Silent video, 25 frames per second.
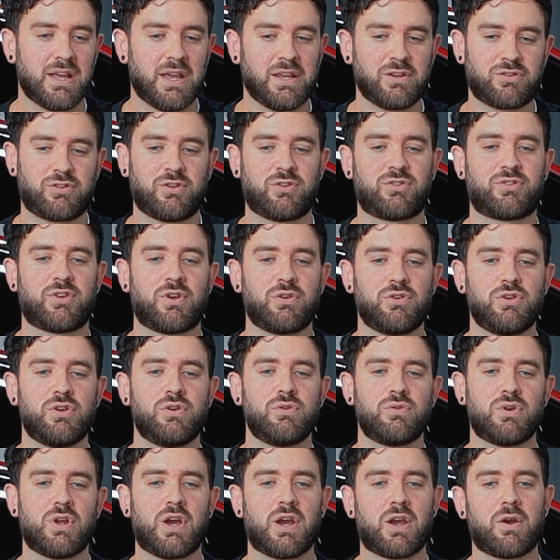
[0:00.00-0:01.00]
It's just so
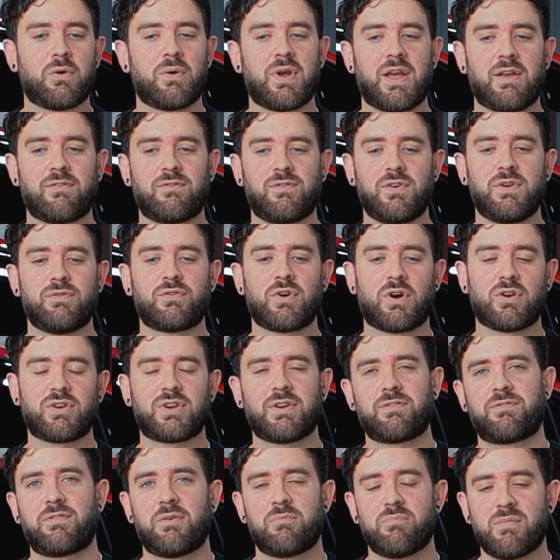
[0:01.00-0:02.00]
you know, if you've got
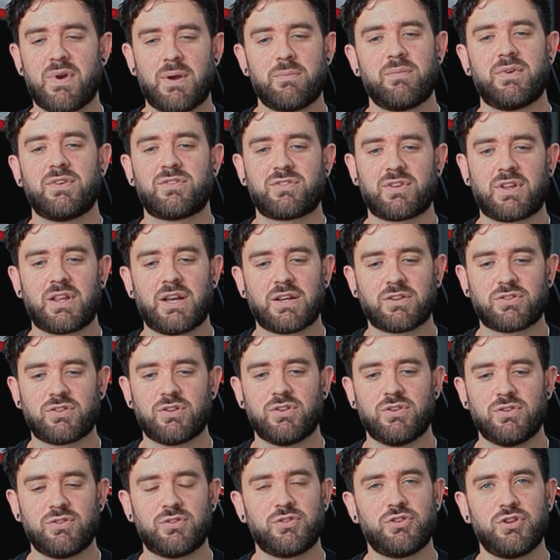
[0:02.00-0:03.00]
different memory
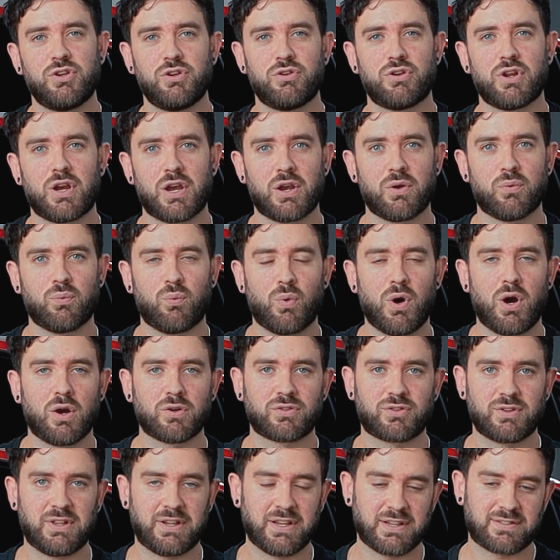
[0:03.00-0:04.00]
selections, you know
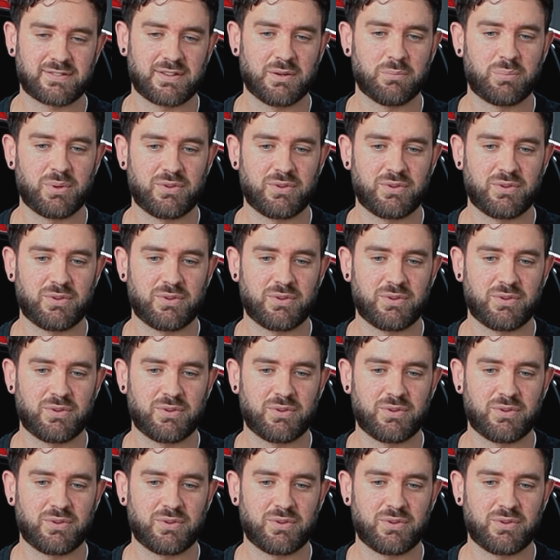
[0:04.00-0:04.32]
what listening